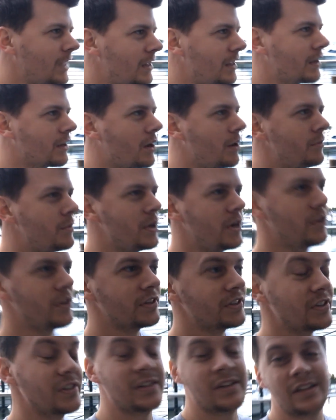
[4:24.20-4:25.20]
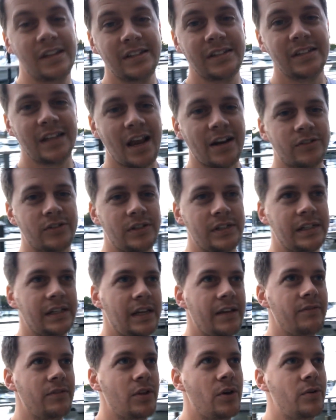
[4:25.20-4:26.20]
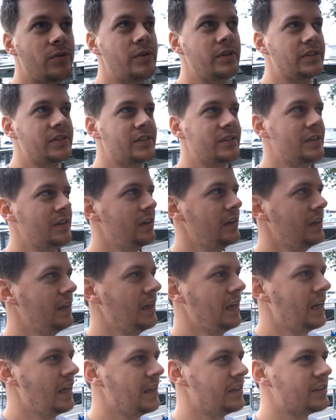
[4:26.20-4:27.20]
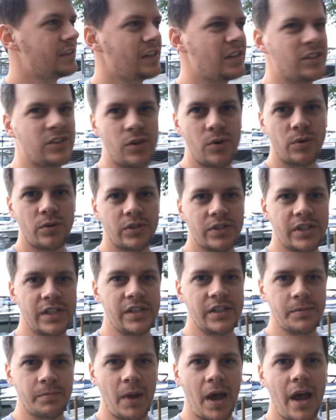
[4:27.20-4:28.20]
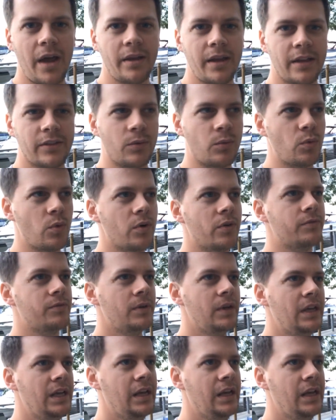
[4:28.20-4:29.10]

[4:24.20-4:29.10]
they come here. This is actually, even though it's in a touristy spot at the wharf,